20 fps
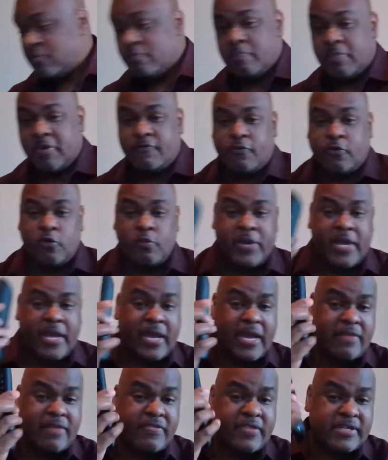before we
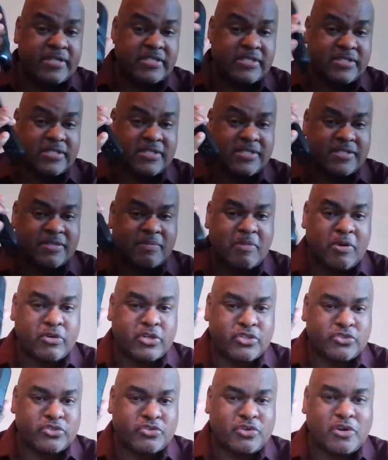had this remote
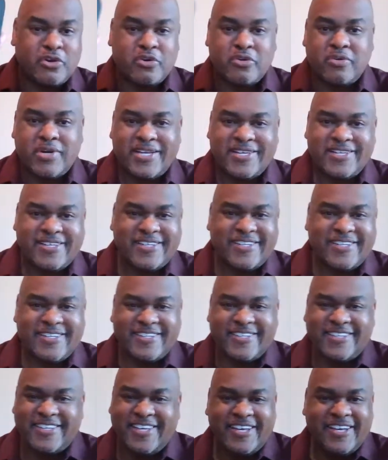control,
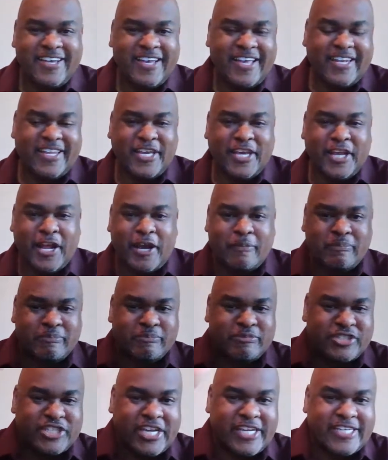had to get
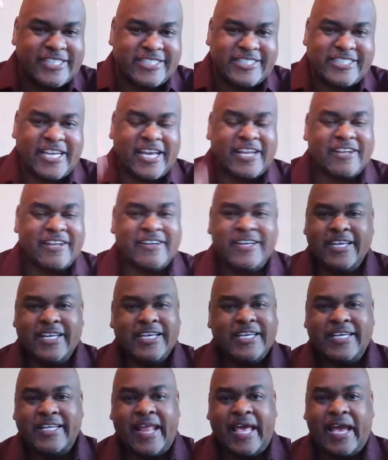up, change the channel.
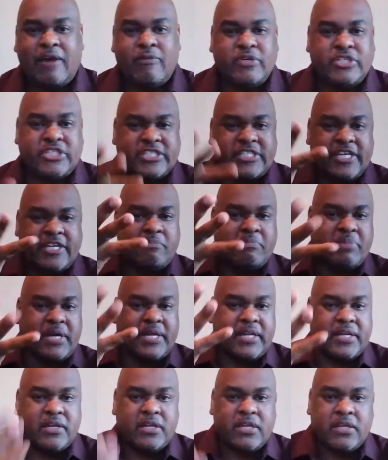Now we just hit a
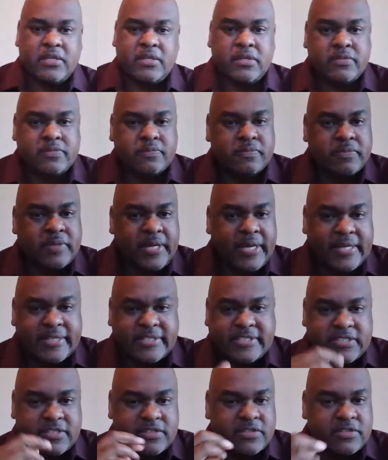button.
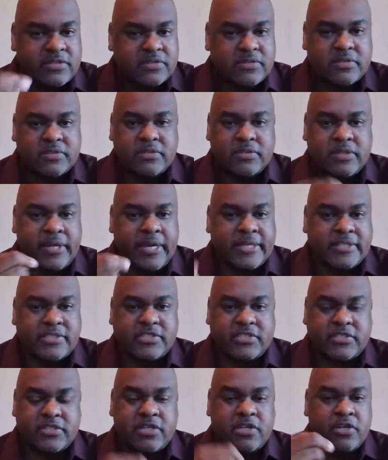Instant,
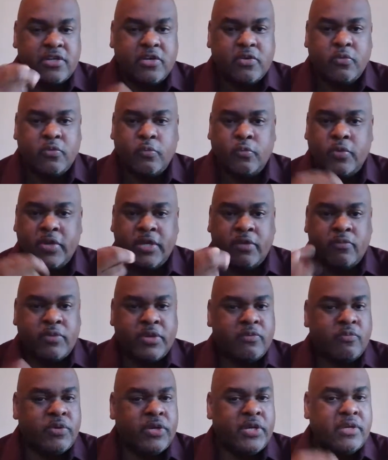instant, we,
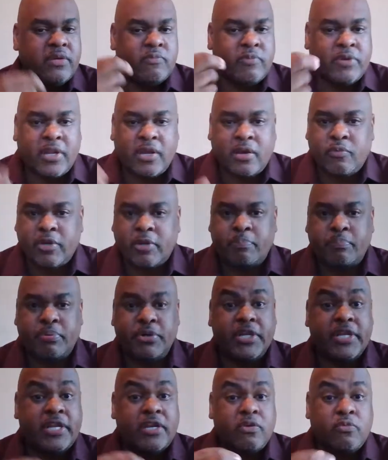we, we, we don't want to
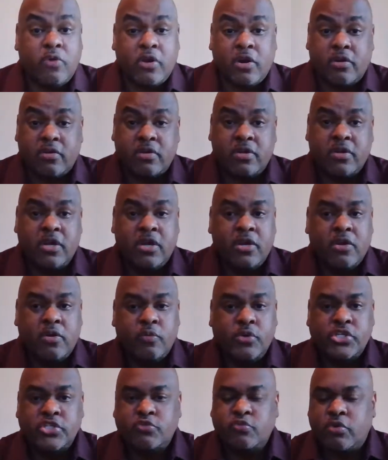put in the work.
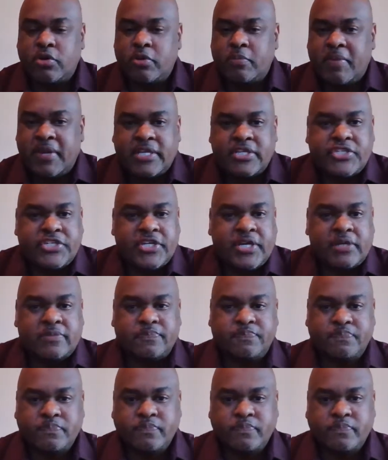We just want to make a jump.